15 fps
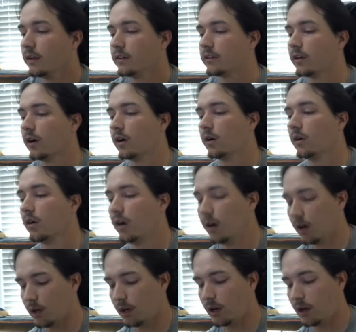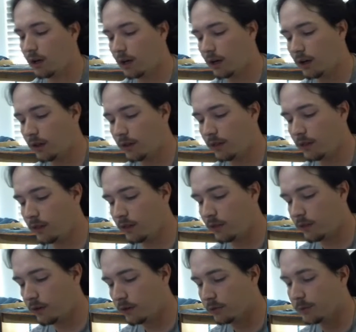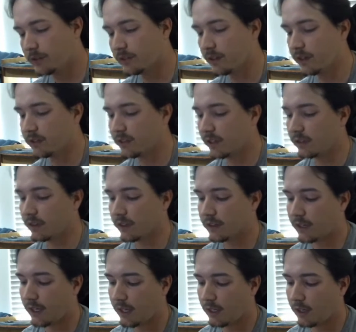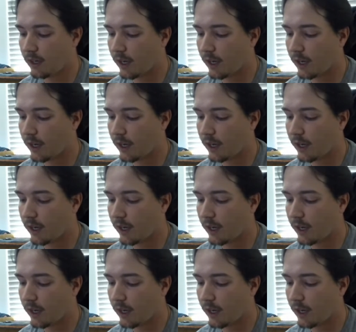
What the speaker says: So there's miscellaneous things like that.